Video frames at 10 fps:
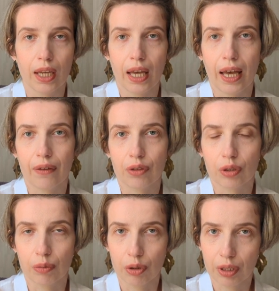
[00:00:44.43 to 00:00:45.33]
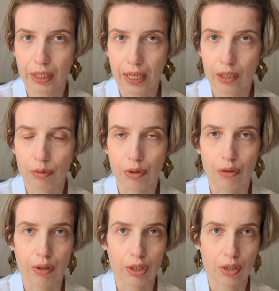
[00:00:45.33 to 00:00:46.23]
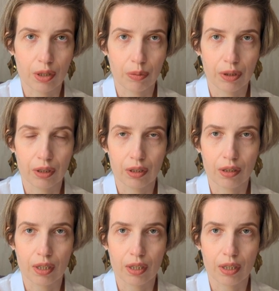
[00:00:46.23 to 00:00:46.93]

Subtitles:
have to communicate with your Russian speakers